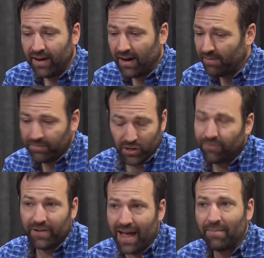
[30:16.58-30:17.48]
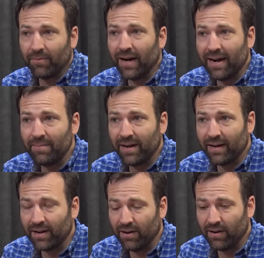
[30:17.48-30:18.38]
Um, good for them, right? I mean,
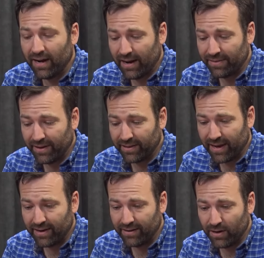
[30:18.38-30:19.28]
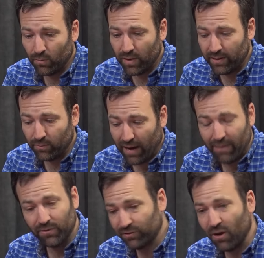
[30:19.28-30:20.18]
you know, I, I, think they, you know, we,
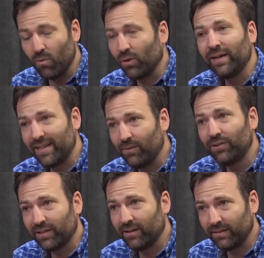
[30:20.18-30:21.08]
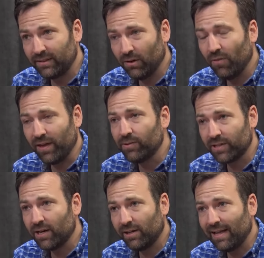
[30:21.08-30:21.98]
I was so worried that it was going to, the whole thing was
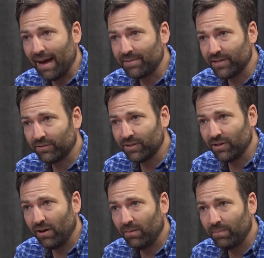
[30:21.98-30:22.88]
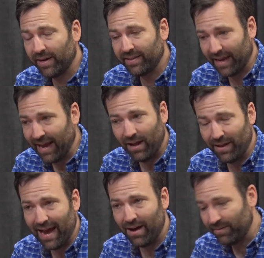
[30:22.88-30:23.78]
going to collapse as a result, but they
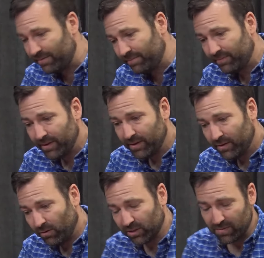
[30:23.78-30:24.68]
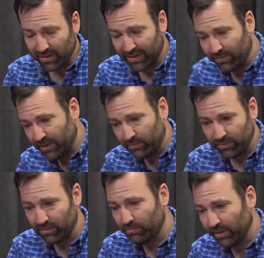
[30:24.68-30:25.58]
held out and ultimately we,
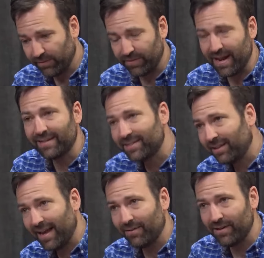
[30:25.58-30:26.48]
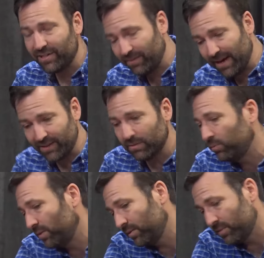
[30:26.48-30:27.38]
we really finessed the language and we got to a
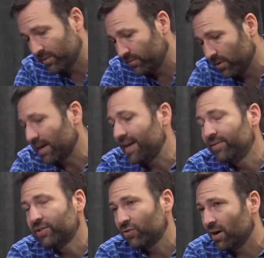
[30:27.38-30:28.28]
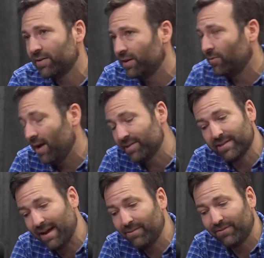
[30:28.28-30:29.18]
point where, where it got even stronger than it was.
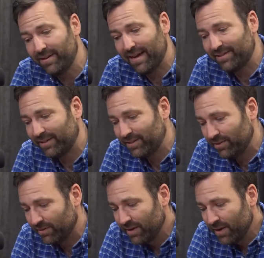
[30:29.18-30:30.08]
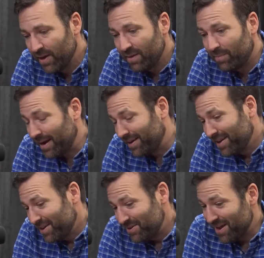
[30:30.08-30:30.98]
And that was fantastic too. But
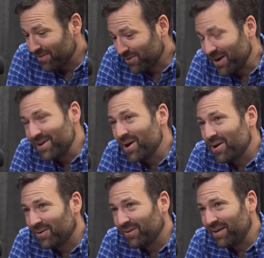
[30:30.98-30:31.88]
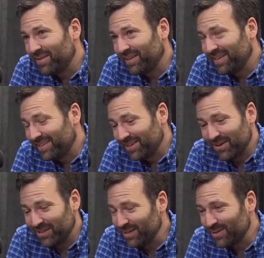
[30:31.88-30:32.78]
you never quite know. I mean, these
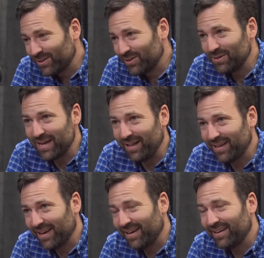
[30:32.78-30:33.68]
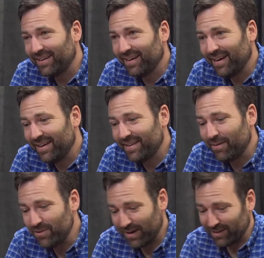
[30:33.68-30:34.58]
negotiations are so delicate. And uh,
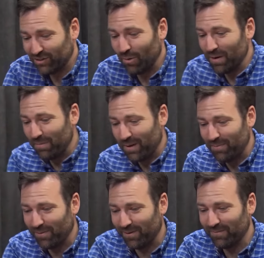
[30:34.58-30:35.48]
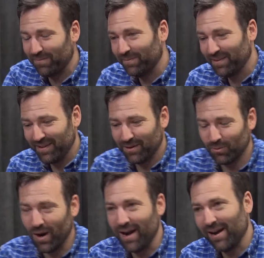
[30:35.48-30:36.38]
when you got so many people
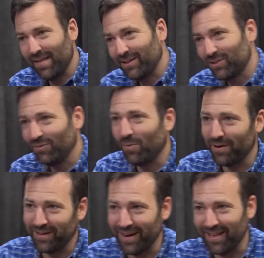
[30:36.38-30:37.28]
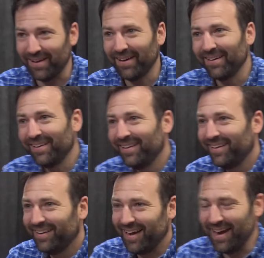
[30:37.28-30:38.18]
riding on that surfboard together. Yeah.
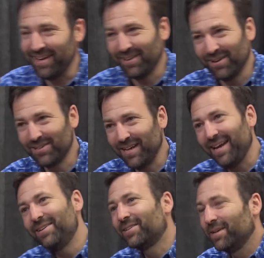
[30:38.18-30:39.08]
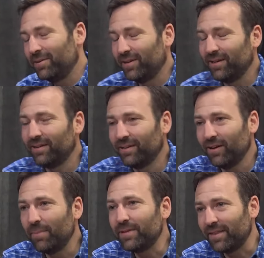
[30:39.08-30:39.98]
Any little change could could
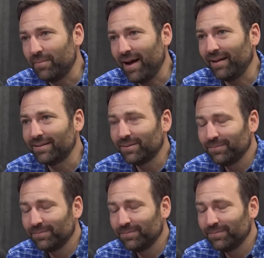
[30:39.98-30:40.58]
could upset the balance.